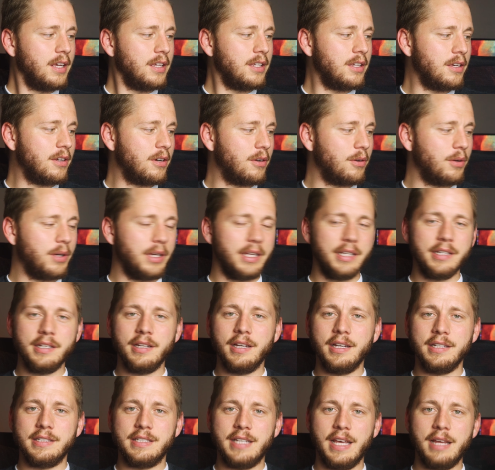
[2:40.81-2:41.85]

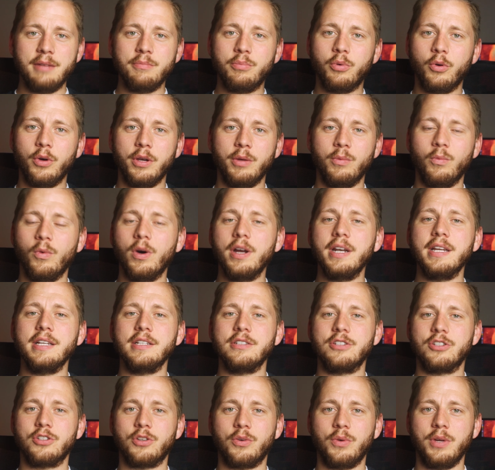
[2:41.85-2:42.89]
a
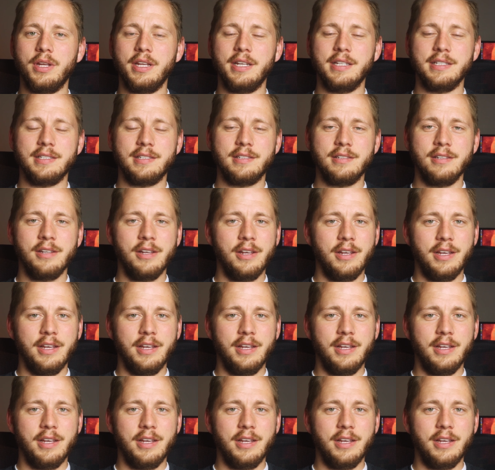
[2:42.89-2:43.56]
10.1-inch screen is